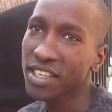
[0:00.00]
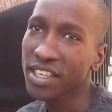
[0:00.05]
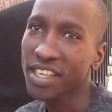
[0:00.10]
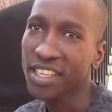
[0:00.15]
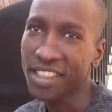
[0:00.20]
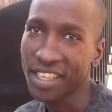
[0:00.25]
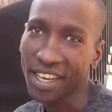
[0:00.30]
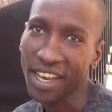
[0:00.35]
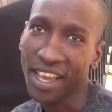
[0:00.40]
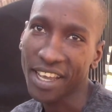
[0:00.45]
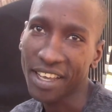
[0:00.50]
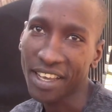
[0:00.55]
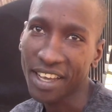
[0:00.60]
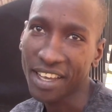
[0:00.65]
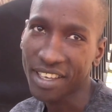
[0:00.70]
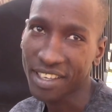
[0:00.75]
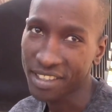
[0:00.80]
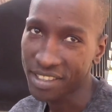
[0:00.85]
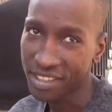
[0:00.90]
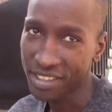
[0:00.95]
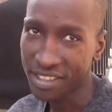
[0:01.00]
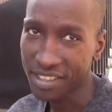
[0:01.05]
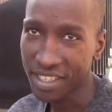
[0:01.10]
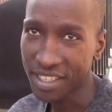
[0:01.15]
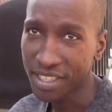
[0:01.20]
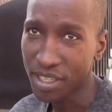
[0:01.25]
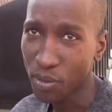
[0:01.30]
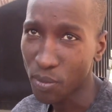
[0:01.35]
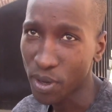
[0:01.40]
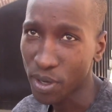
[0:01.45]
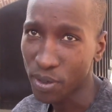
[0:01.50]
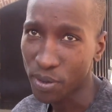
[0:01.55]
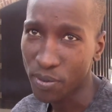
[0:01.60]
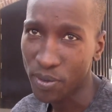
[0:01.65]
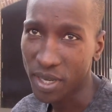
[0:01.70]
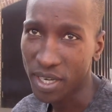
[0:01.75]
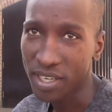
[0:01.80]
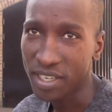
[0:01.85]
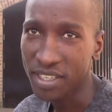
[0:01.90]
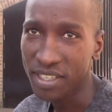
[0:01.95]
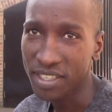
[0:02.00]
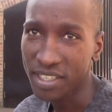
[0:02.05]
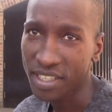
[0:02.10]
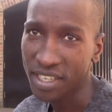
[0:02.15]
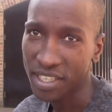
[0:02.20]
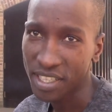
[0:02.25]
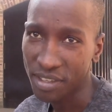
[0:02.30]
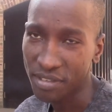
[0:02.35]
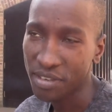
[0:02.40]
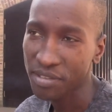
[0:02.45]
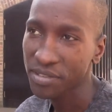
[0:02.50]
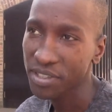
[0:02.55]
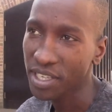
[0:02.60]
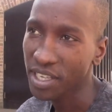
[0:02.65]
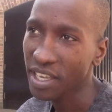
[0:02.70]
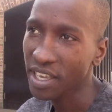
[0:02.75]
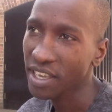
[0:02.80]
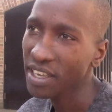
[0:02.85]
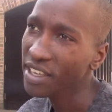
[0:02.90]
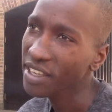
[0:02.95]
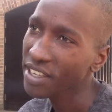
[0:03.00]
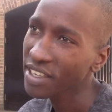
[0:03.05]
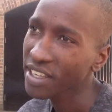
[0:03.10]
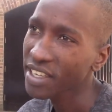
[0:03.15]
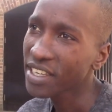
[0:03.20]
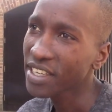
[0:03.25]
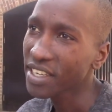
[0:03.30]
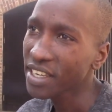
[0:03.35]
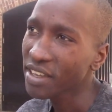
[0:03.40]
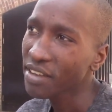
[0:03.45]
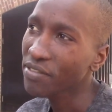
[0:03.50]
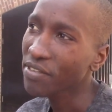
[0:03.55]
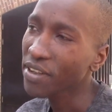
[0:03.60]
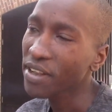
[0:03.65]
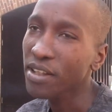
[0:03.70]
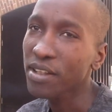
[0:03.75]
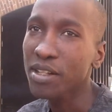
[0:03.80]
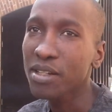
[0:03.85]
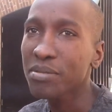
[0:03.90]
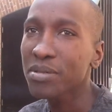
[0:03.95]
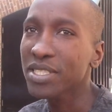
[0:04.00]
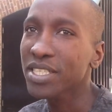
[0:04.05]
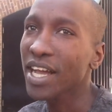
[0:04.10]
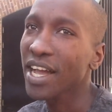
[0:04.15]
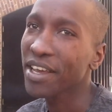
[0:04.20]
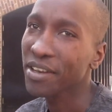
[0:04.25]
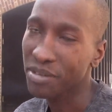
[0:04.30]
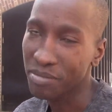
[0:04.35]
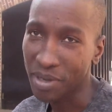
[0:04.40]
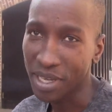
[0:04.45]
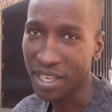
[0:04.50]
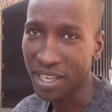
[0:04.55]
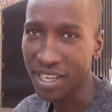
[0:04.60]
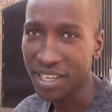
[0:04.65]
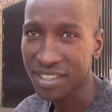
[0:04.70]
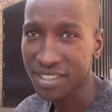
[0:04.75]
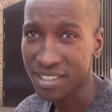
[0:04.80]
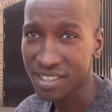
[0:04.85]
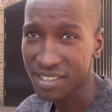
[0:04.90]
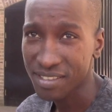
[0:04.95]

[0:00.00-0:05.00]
and then I, I did the 101 and the 15K, I felt a little bit tired on my legs.